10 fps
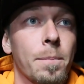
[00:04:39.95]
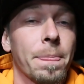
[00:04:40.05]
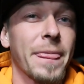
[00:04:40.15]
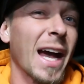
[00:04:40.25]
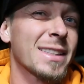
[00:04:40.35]

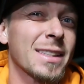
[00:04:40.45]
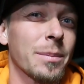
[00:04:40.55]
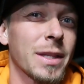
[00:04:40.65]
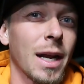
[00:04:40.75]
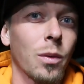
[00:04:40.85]
That's
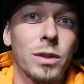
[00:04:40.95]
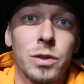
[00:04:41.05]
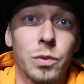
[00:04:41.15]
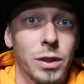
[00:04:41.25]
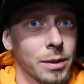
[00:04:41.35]
something I
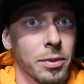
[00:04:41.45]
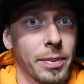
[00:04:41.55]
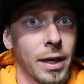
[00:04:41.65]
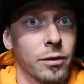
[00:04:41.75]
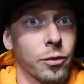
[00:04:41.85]
wasn't really
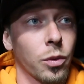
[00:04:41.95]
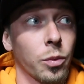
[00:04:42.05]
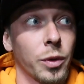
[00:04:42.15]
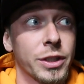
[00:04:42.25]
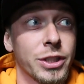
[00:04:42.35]
prepared for,
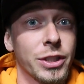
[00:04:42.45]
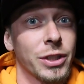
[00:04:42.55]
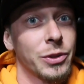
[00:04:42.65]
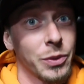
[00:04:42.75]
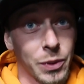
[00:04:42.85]
which
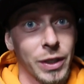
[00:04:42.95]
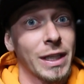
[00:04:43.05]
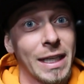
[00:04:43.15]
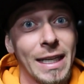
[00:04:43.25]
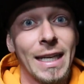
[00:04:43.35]
you
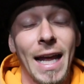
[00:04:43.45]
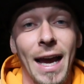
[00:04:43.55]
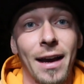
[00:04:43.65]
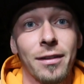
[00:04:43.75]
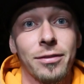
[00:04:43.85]
really need to
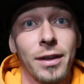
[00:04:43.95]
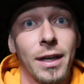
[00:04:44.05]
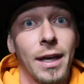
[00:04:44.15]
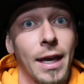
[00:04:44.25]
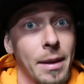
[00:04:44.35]
have
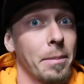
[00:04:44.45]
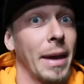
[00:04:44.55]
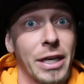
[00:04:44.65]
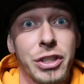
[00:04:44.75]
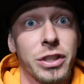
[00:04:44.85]

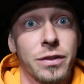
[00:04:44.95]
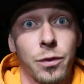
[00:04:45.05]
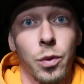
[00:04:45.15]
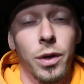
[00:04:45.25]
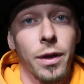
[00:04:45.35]
patience
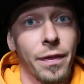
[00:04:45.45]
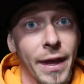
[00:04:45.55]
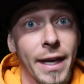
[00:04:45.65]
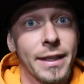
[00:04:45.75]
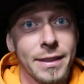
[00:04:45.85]
for.
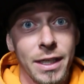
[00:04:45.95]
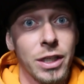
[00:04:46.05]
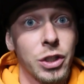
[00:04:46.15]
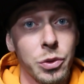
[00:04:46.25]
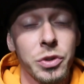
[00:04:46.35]
That is a
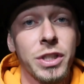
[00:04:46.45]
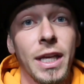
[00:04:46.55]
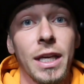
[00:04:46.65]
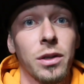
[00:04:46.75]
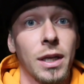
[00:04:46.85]
huge
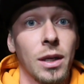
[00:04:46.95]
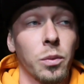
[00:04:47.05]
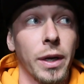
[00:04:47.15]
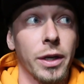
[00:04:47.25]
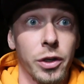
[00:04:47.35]
thing you need
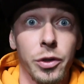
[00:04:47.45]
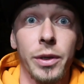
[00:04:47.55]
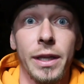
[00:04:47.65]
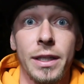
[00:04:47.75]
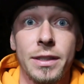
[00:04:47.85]
when you're
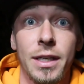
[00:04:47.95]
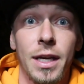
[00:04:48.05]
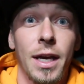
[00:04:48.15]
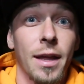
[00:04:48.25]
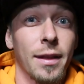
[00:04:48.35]
doing this.
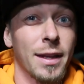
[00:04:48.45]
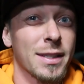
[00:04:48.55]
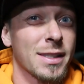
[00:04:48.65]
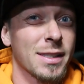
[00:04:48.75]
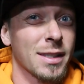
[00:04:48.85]

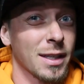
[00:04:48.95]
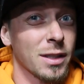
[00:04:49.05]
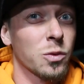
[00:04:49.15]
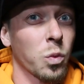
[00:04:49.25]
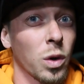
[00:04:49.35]
This
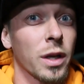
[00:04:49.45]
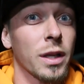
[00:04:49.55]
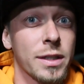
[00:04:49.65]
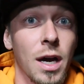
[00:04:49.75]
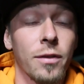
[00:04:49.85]
is one of
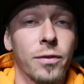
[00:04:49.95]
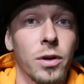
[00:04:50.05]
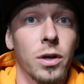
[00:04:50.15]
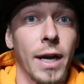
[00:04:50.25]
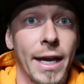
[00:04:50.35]
the
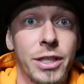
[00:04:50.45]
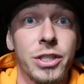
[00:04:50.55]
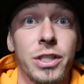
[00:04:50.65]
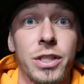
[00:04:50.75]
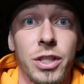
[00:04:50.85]
tougher
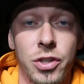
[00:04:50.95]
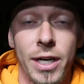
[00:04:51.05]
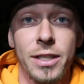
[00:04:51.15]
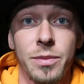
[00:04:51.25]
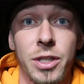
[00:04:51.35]
engines and
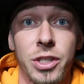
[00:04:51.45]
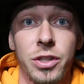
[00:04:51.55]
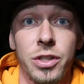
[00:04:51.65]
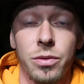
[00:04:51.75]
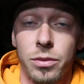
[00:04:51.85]

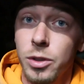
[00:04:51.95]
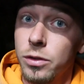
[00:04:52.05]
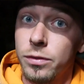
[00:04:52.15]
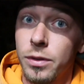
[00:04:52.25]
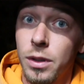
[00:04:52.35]
transmissions to
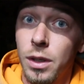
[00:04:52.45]
remove.